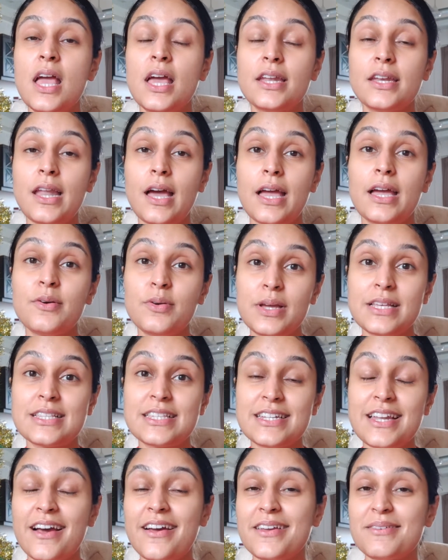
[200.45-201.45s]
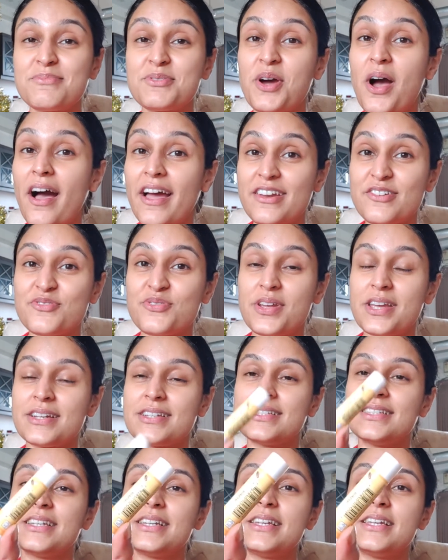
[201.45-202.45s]
Now it's time to
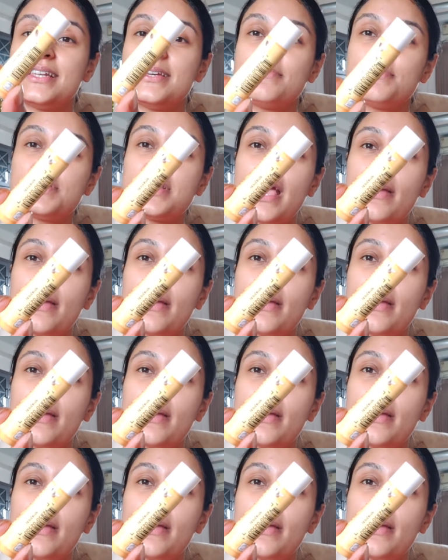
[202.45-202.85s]
hydrate the lips.